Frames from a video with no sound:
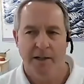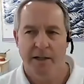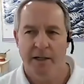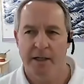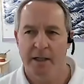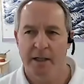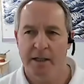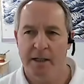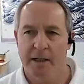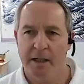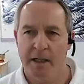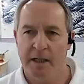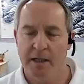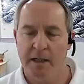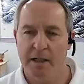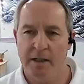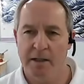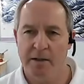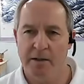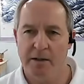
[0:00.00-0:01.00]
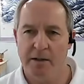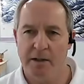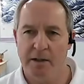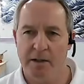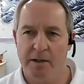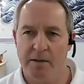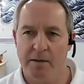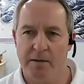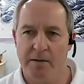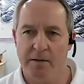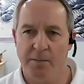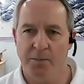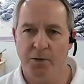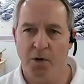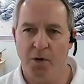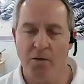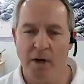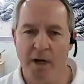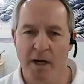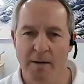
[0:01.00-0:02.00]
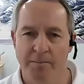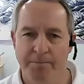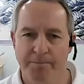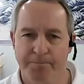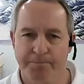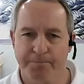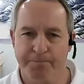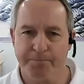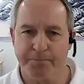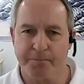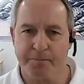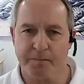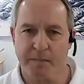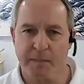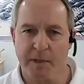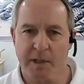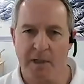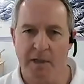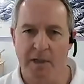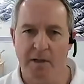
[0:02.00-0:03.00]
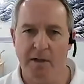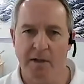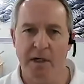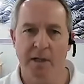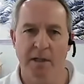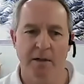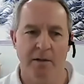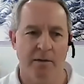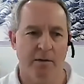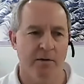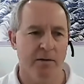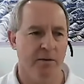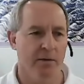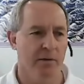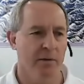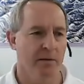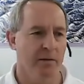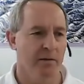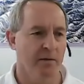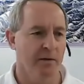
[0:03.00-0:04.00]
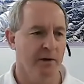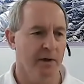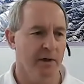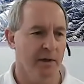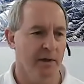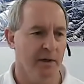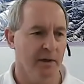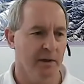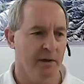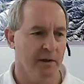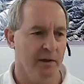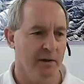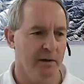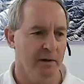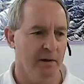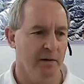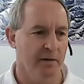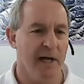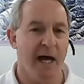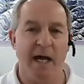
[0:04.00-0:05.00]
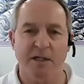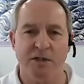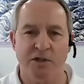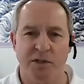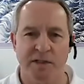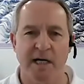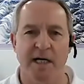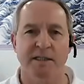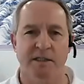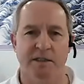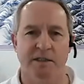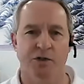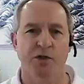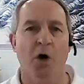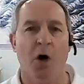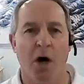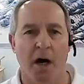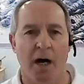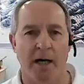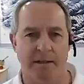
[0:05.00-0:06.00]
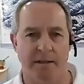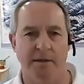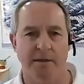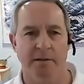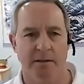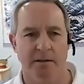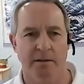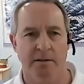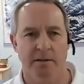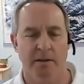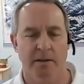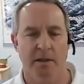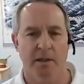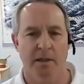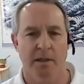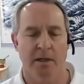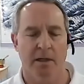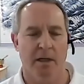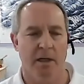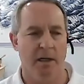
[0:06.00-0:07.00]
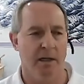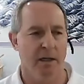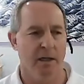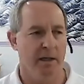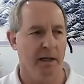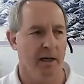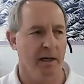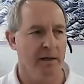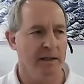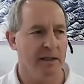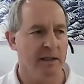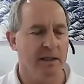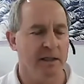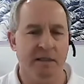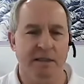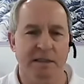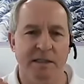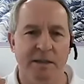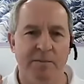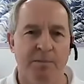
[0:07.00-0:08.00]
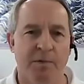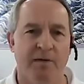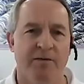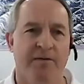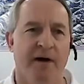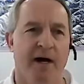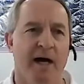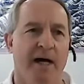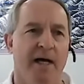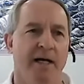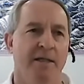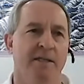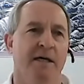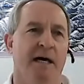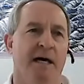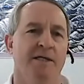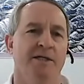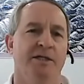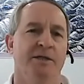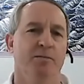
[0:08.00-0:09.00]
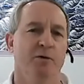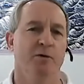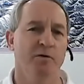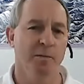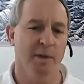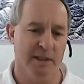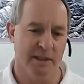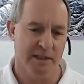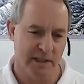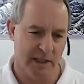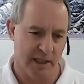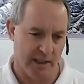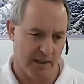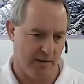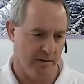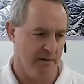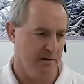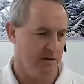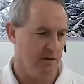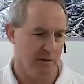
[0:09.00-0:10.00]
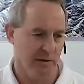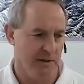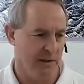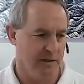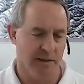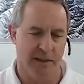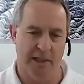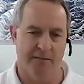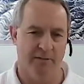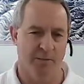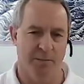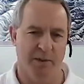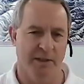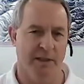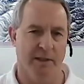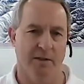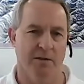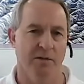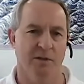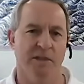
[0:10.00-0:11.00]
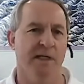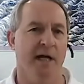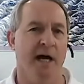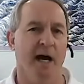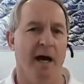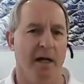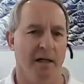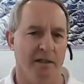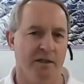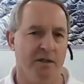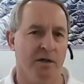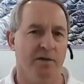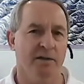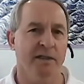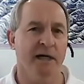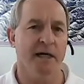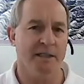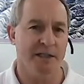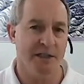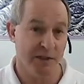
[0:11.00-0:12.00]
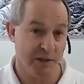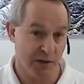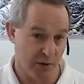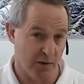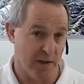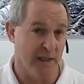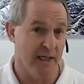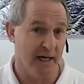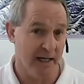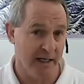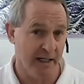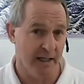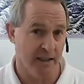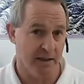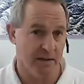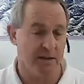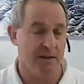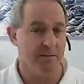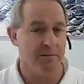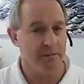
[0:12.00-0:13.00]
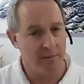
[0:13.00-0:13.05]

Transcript: The, and the, the, the program, the, the, the exercises taught, uh, it's a simplified Tai Chi movement set. So it doesn't have a particular style. It's called Tai Chi circling hands.